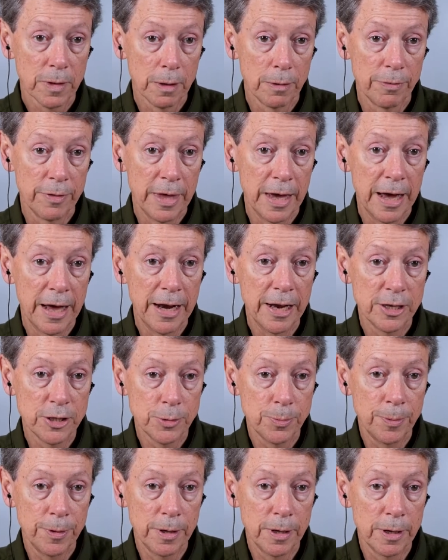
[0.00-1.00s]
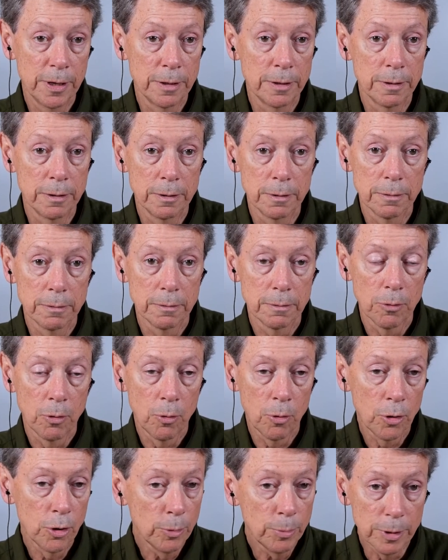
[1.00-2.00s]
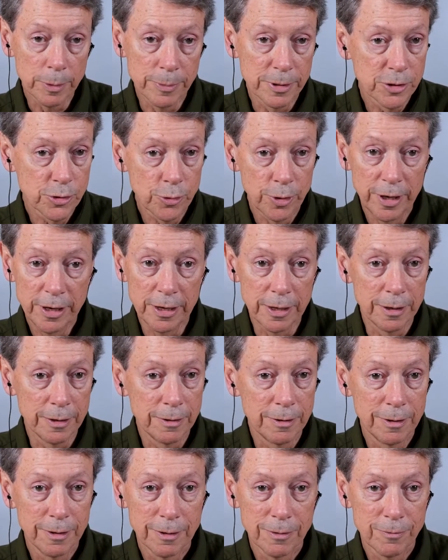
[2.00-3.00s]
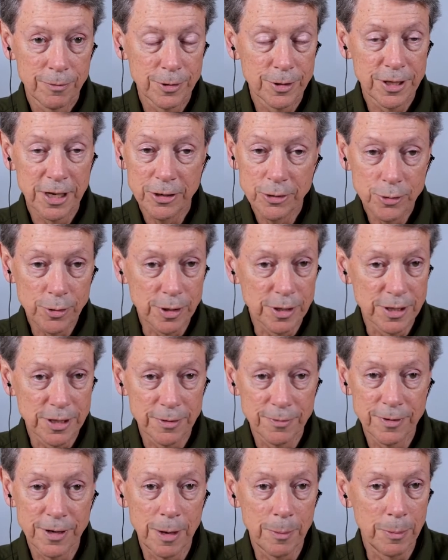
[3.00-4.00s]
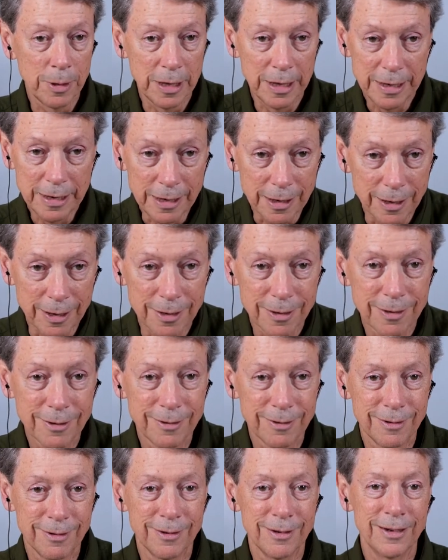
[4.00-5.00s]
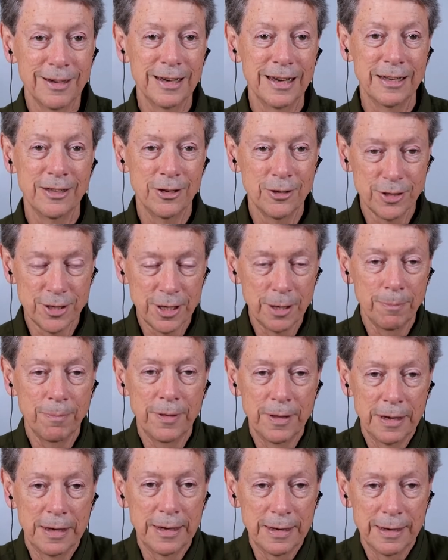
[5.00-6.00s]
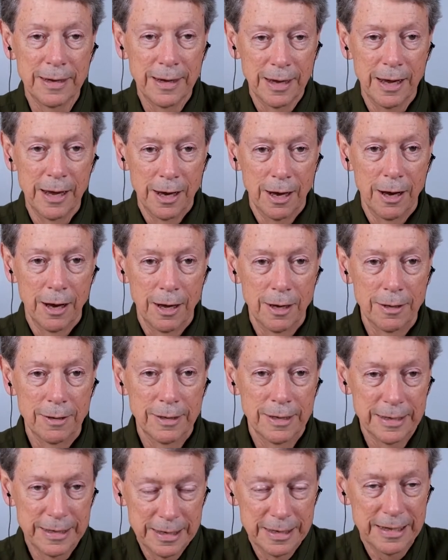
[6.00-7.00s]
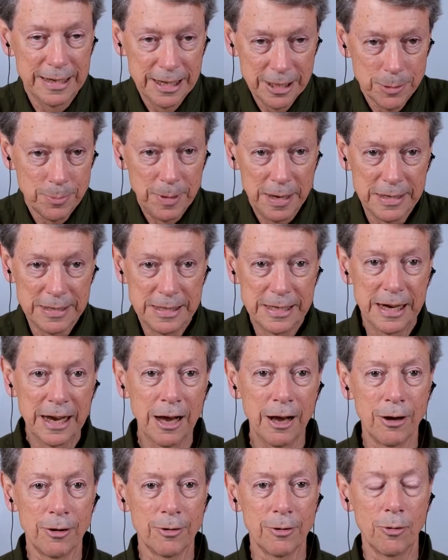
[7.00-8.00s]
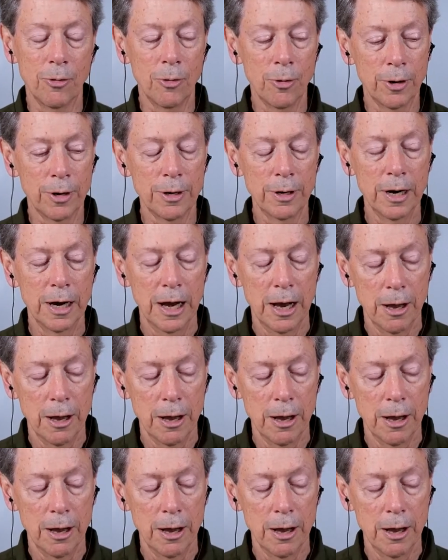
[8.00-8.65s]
that has been horribly mistreated for centuries, if not millennia, right? And there's something that gets passed down, or